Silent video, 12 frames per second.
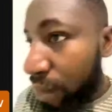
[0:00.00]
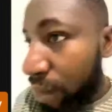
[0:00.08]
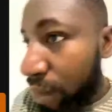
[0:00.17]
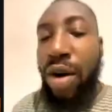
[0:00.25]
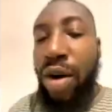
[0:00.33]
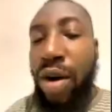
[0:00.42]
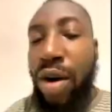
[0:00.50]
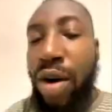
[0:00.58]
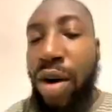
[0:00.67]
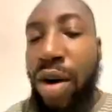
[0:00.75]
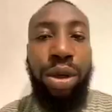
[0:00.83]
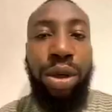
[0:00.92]

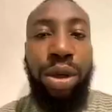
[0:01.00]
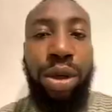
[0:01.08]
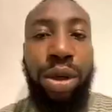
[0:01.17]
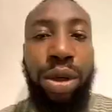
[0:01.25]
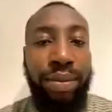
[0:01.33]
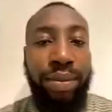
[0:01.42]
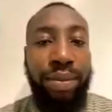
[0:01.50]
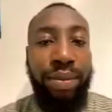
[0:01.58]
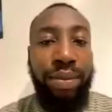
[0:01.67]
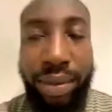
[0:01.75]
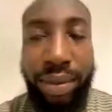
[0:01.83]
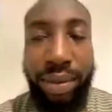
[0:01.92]

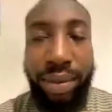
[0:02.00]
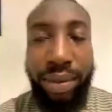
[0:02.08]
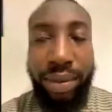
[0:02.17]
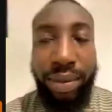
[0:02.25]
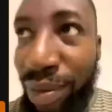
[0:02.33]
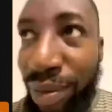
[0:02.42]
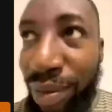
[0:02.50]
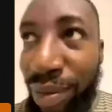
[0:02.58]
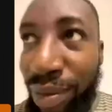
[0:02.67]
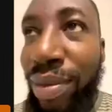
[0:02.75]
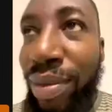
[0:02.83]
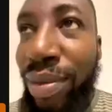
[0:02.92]

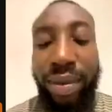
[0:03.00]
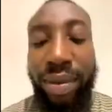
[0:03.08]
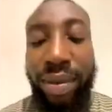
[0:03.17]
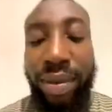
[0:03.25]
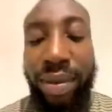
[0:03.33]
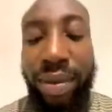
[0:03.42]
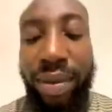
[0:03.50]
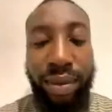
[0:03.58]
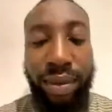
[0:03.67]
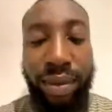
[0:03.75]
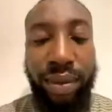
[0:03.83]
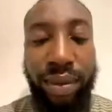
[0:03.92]

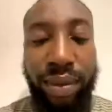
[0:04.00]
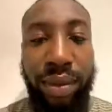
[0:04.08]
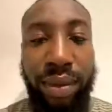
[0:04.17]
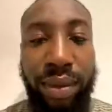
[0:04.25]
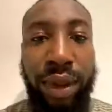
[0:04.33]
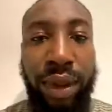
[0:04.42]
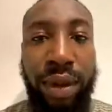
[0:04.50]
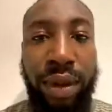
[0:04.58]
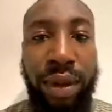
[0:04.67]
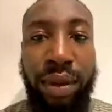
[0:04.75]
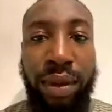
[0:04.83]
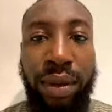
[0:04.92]

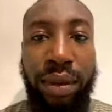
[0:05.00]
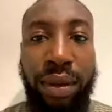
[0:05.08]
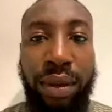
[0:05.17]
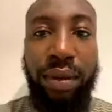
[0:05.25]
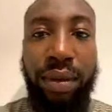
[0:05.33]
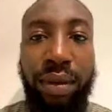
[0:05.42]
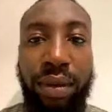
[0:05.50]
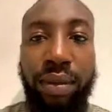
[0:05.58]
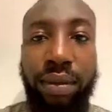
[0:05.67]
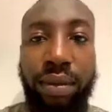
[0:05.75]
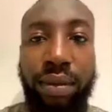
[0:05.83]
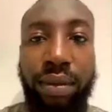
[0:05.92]

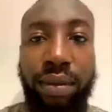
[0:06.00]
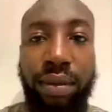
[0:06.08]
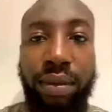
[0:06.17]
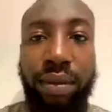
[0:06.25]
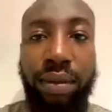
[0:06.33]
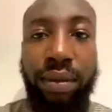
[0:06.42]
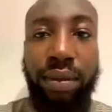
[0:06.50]
This person isn't speaking.